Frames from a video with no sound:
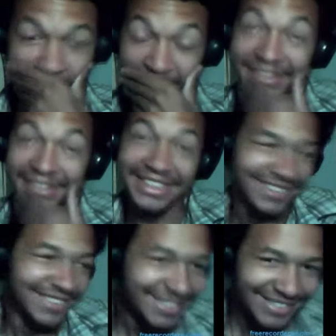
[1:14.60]
A
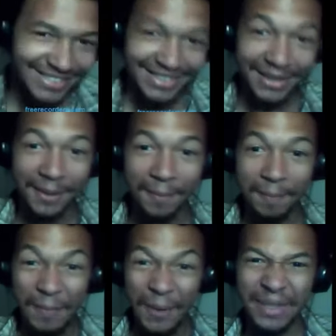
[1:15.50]
person?
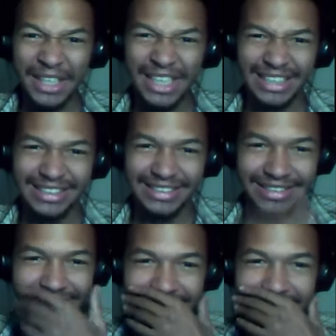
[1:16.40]
Oh god.
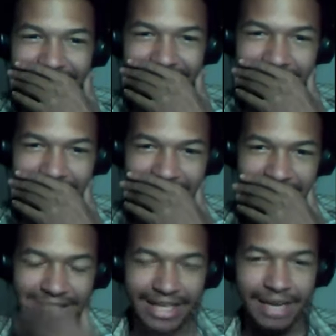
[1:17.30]
That's
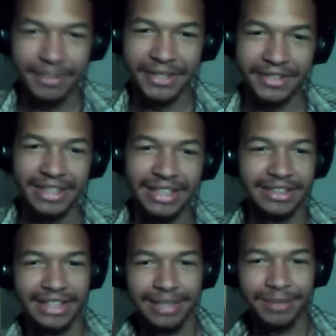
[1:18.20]
damage. That
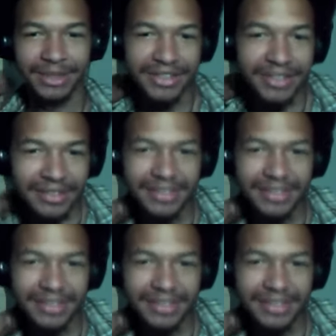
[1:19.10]
is damage.